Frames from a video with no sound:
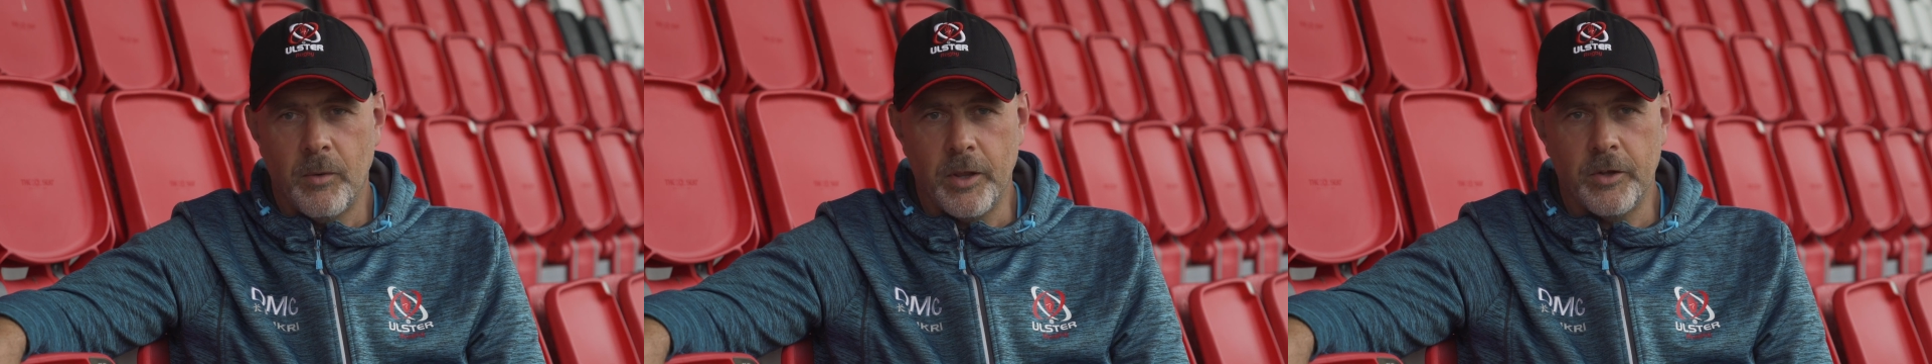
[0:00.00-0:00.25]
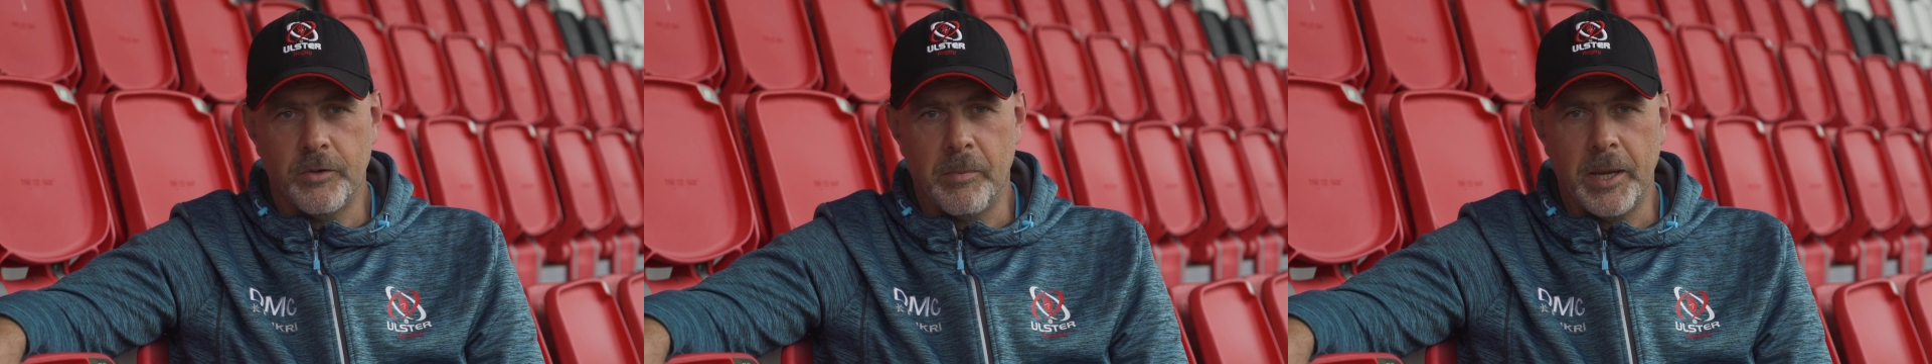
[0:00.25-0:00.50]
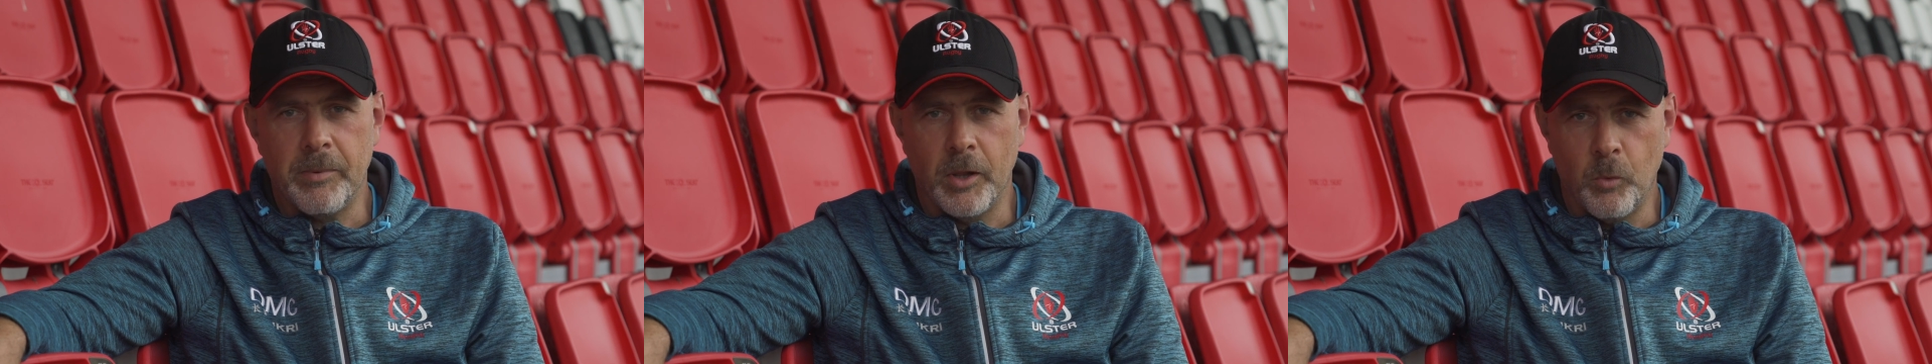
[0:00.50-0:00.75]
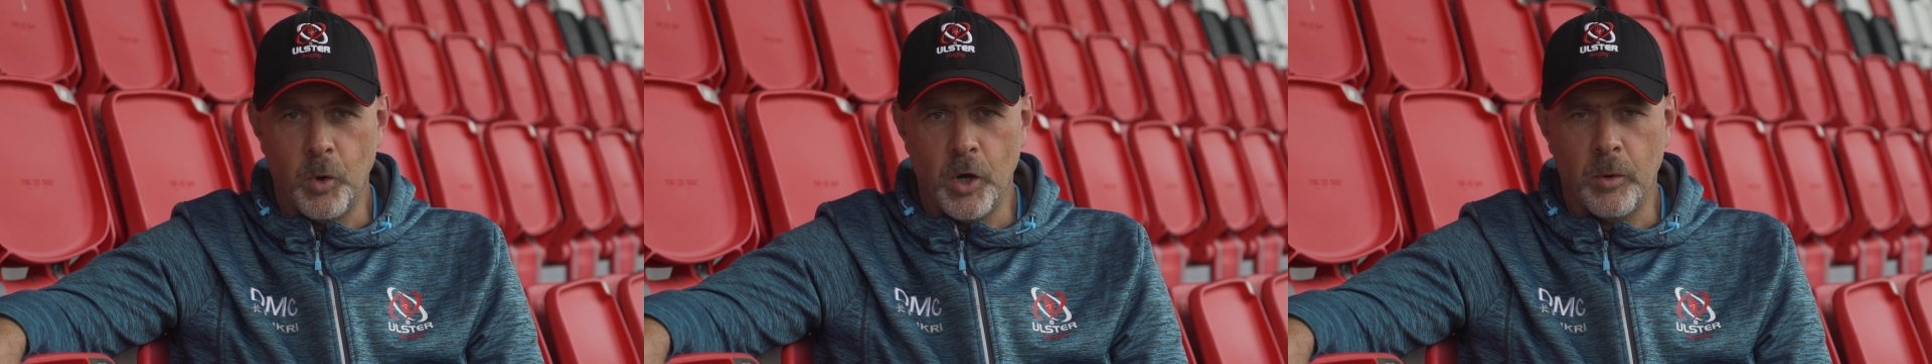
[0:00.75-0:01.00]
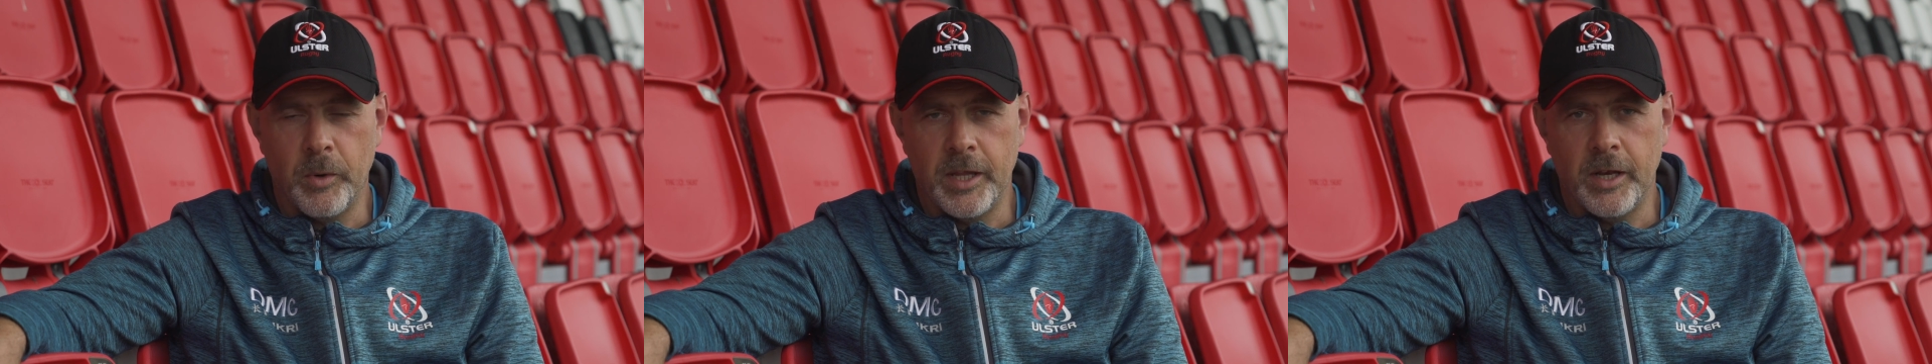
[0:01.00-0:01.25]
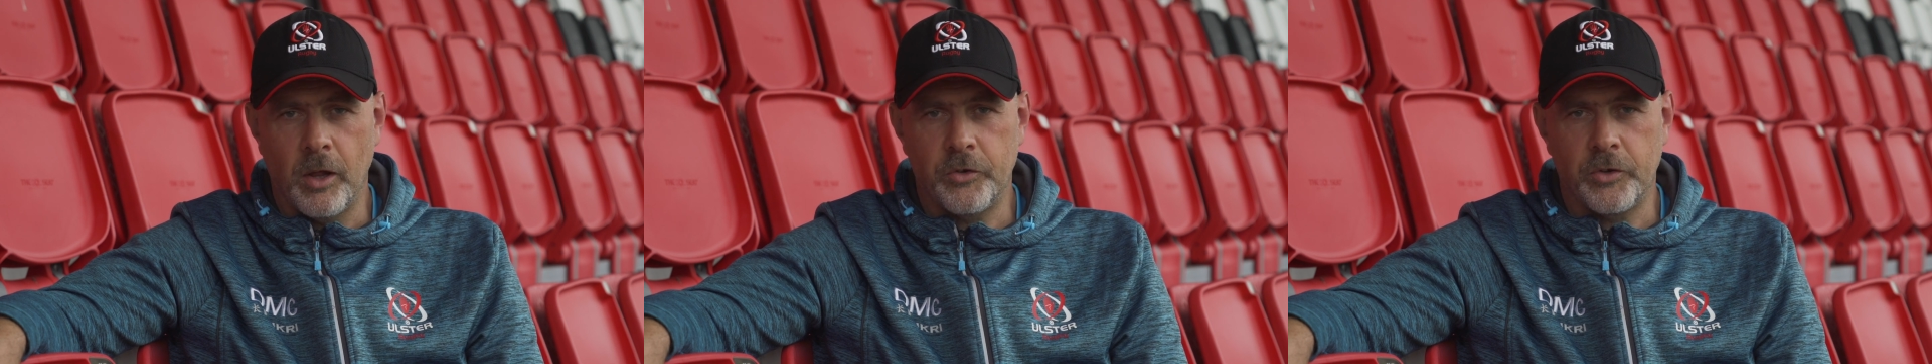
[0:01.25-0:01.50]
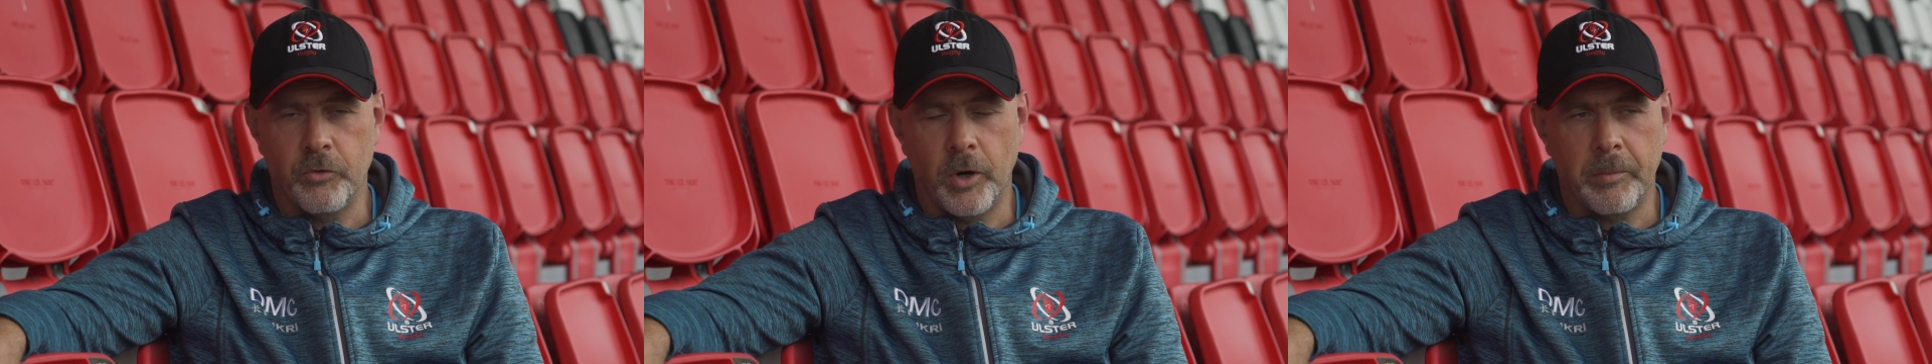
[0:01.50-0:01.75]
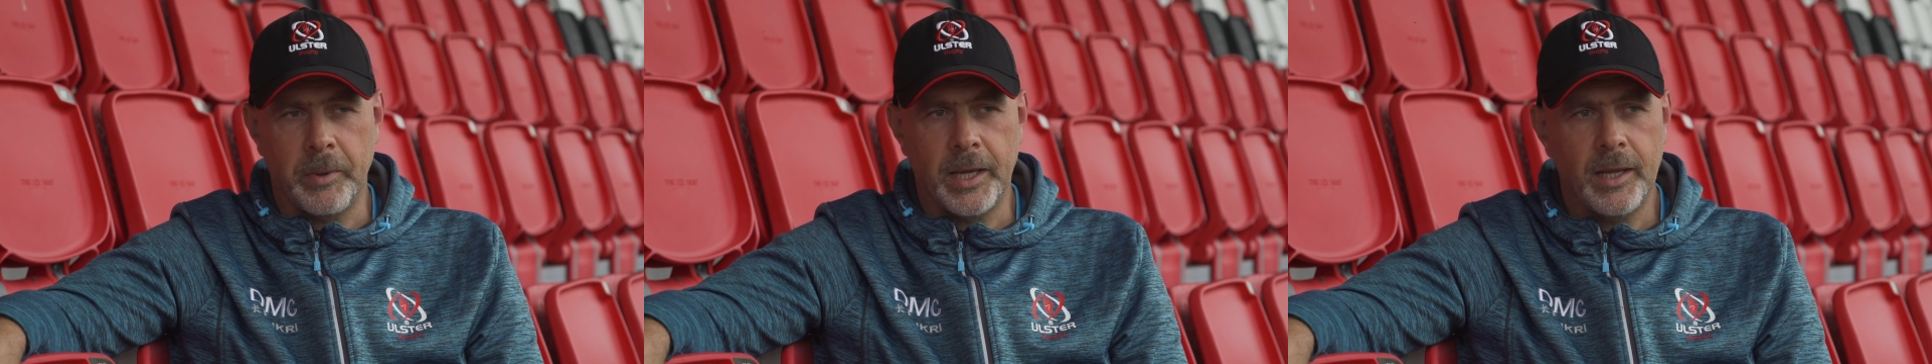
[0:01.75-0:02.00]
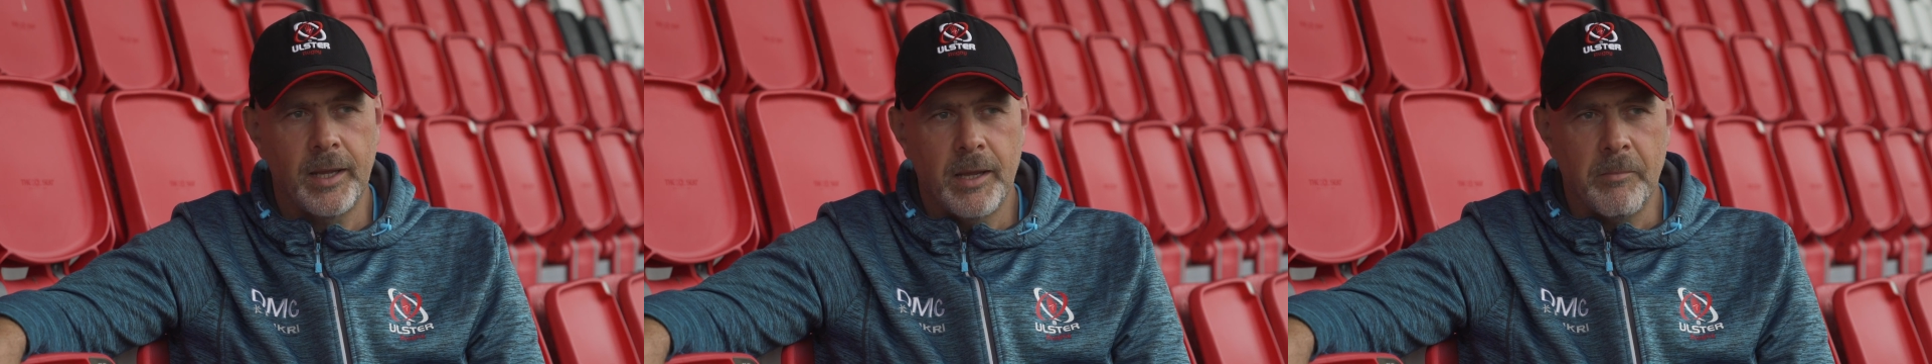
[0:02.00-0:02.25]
whether it's the people that work within Ulster Rugby,